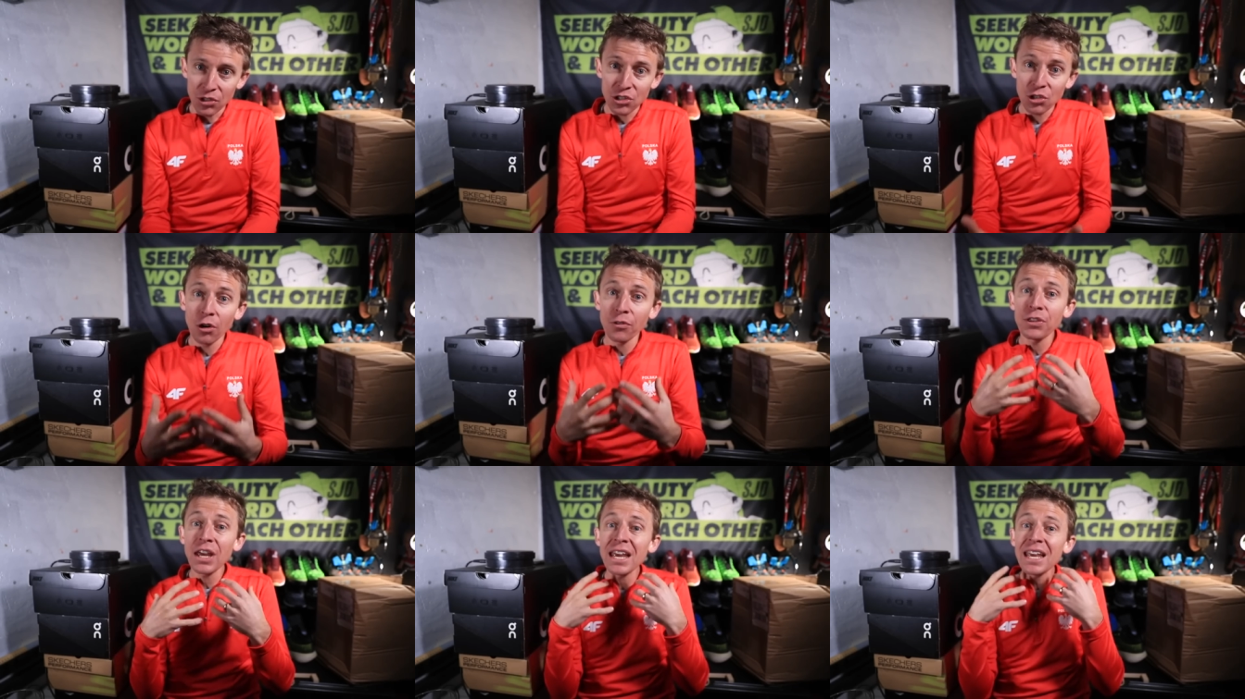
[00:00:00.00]

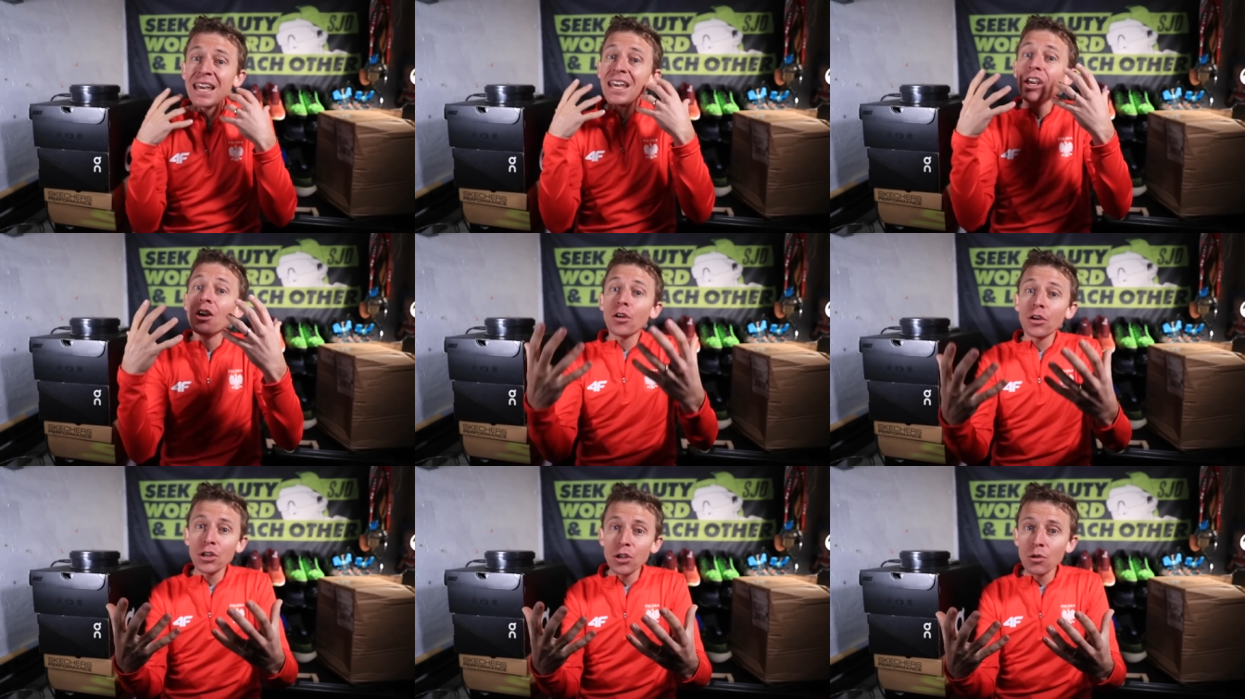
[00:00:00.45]
So if they
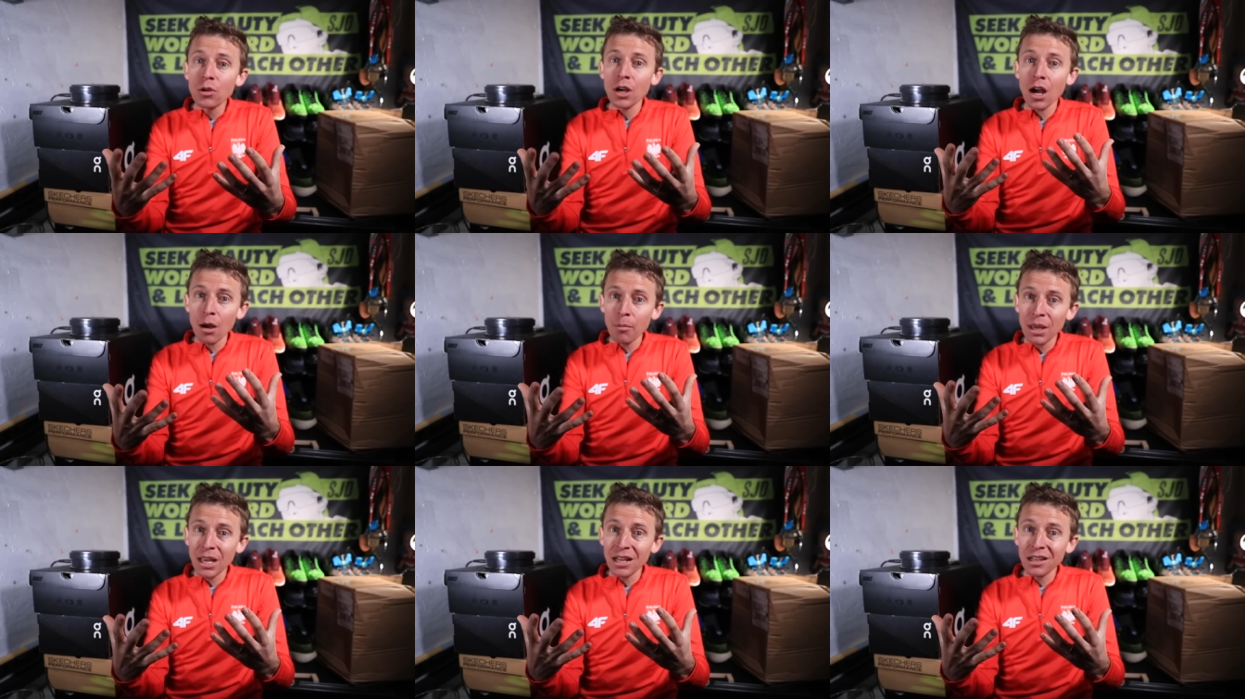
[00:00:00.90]
hear you
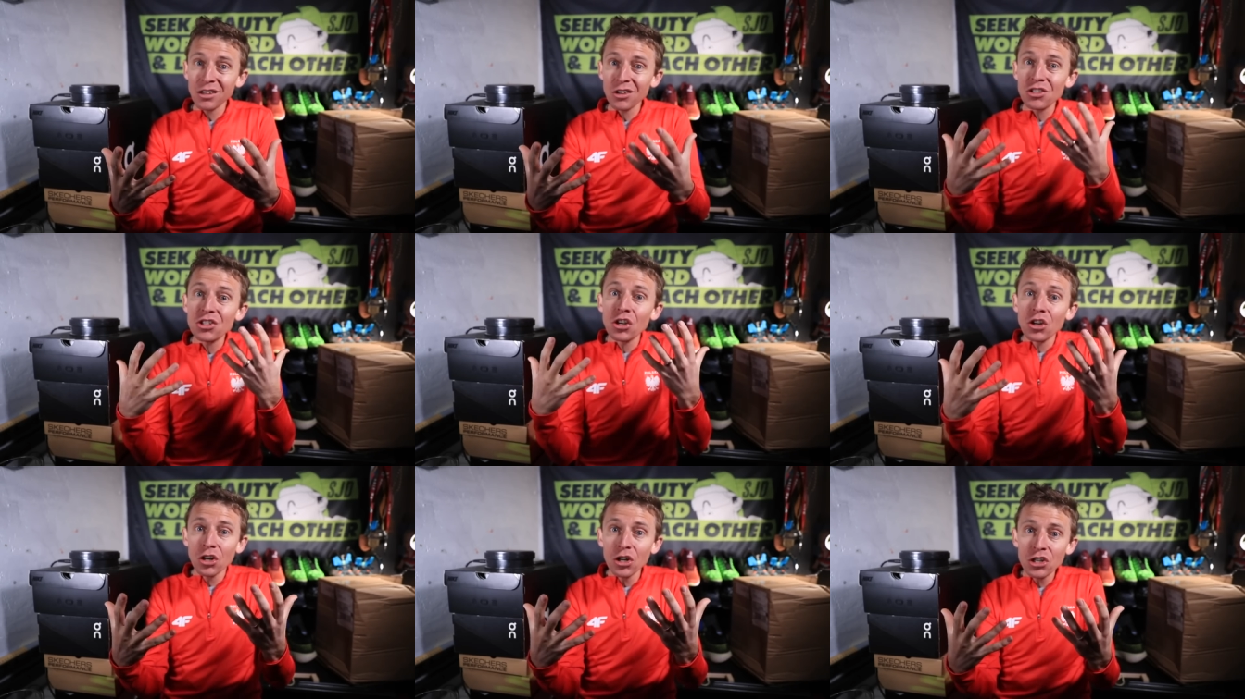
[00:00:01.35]
coming,
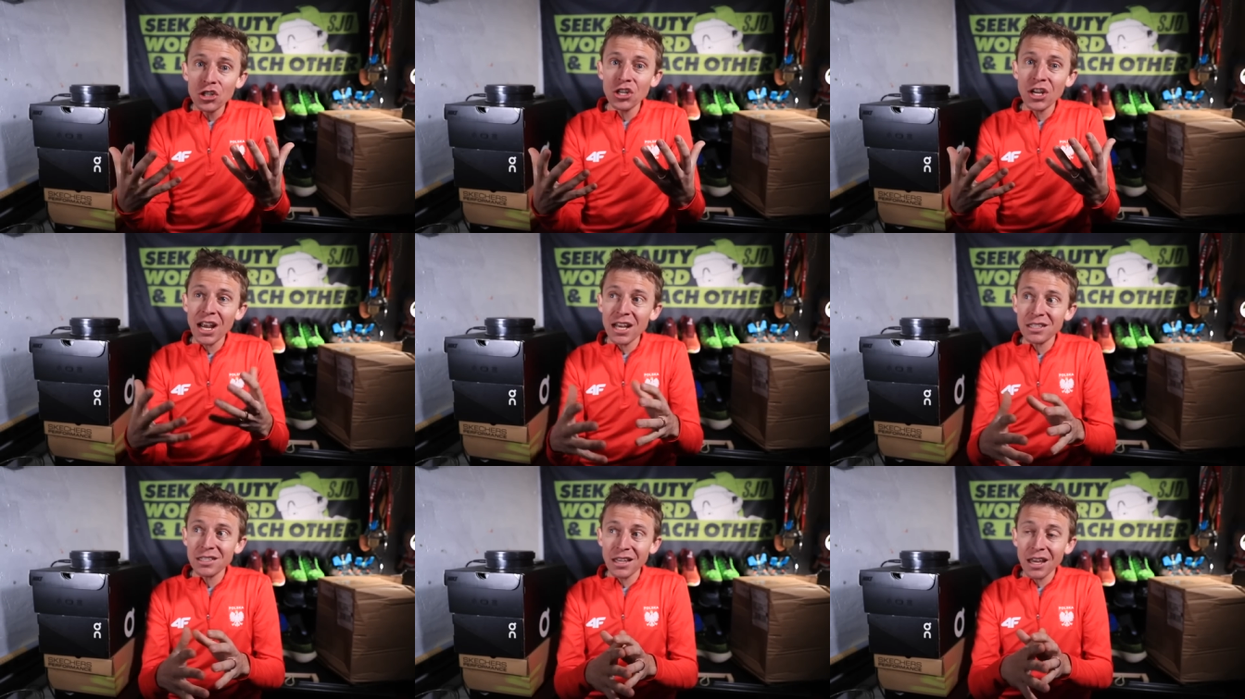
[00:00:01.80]
there's a good
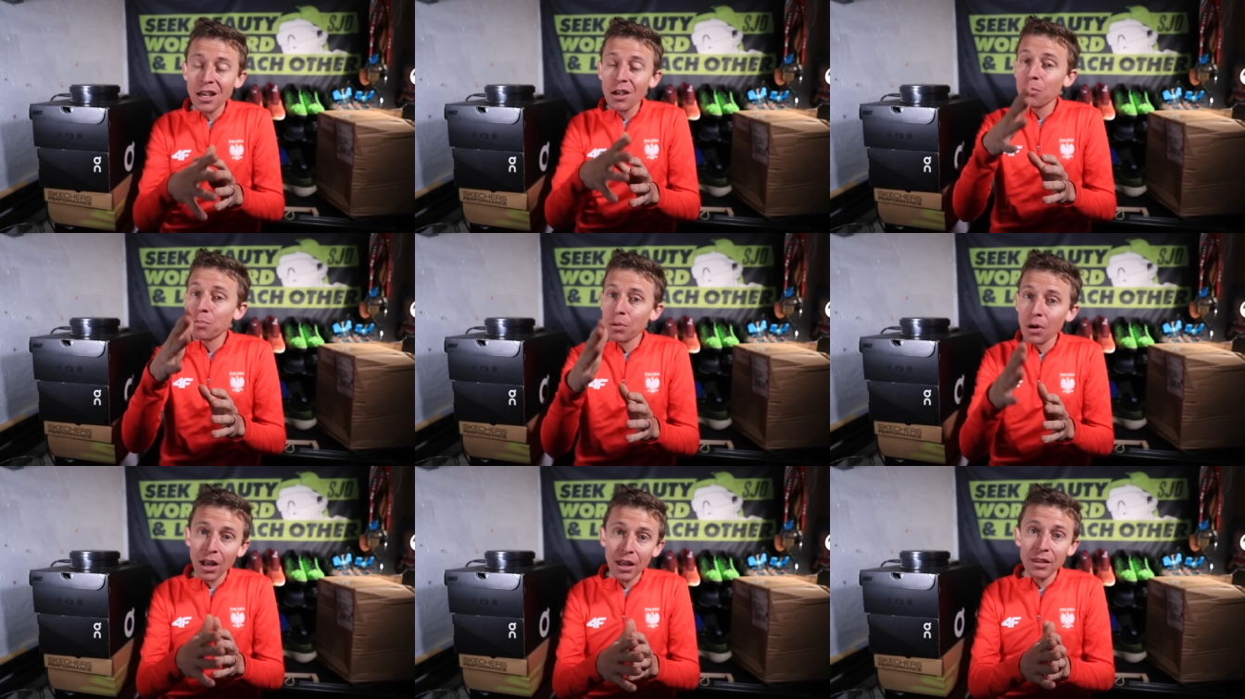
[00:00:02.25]
chance they,
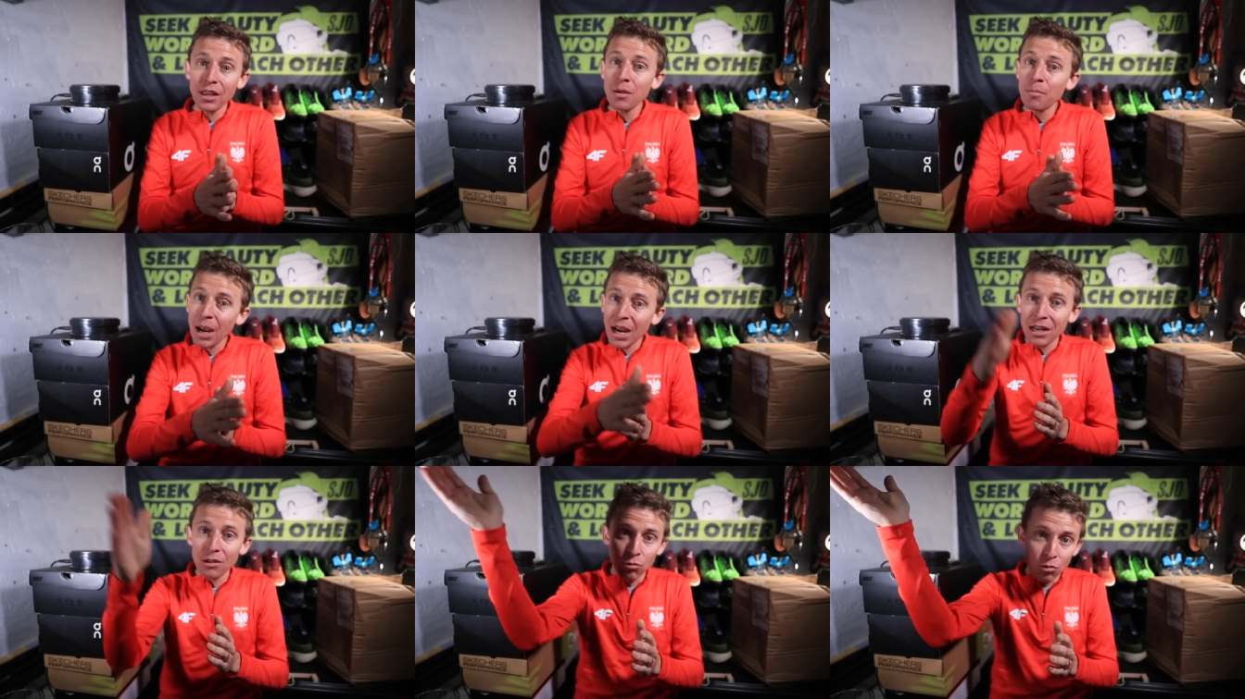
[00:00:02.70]
pro they
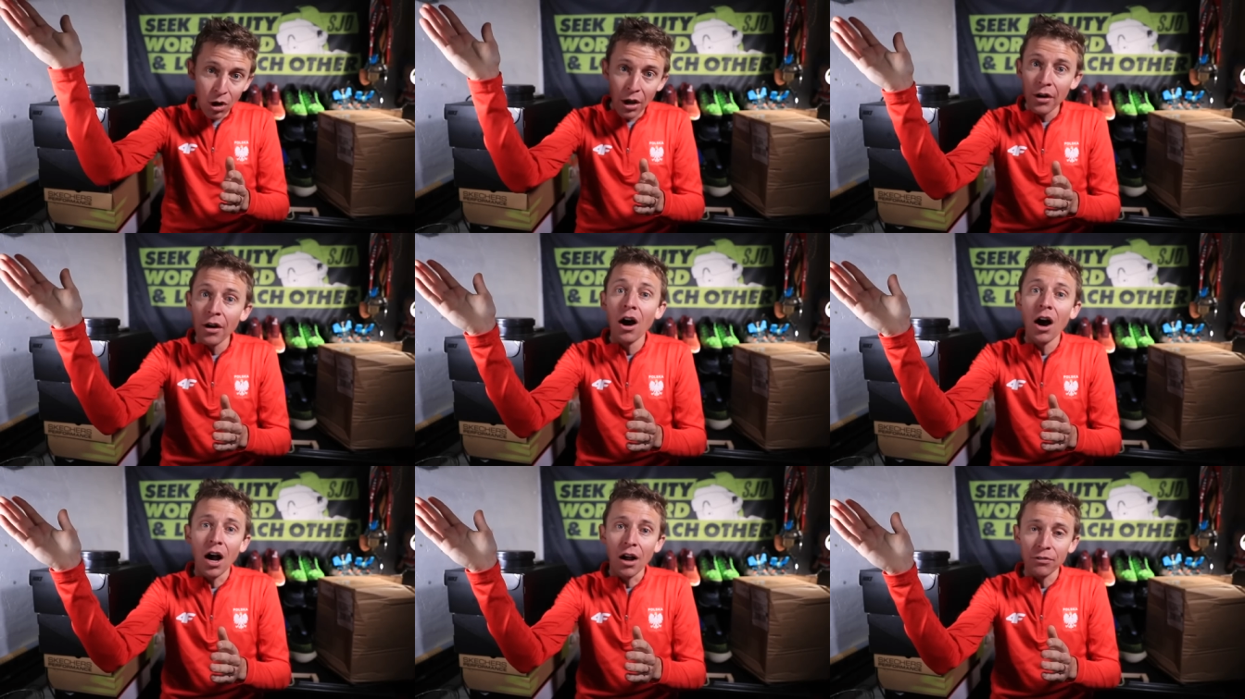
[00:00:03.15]
might
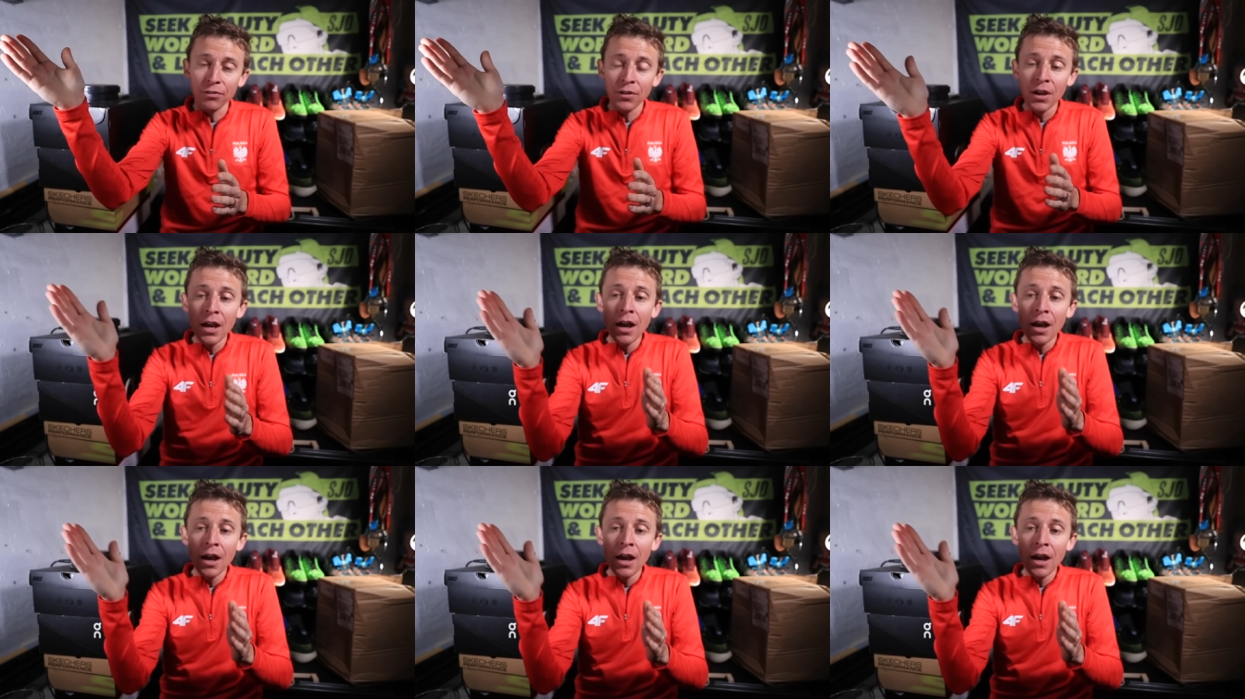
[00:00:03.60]
run off.